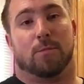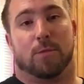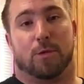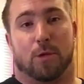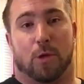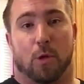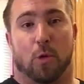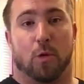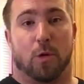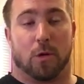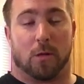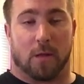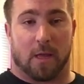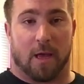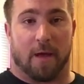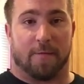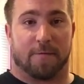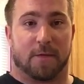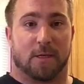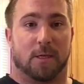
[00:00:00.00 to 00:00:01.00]
to your
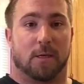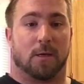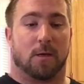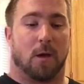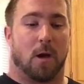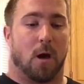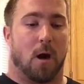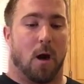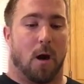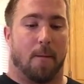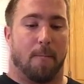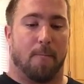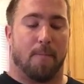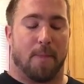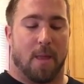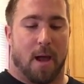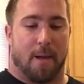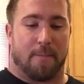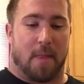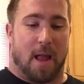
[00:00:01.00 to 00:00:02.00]
lifts. I'm
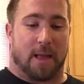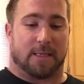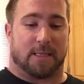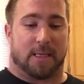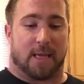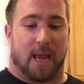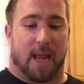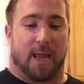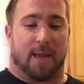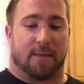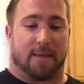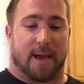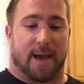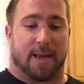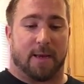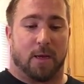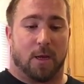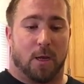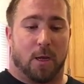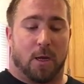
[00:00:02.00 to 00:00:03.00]
not saying
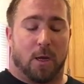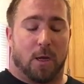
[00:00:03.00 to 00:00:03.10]
that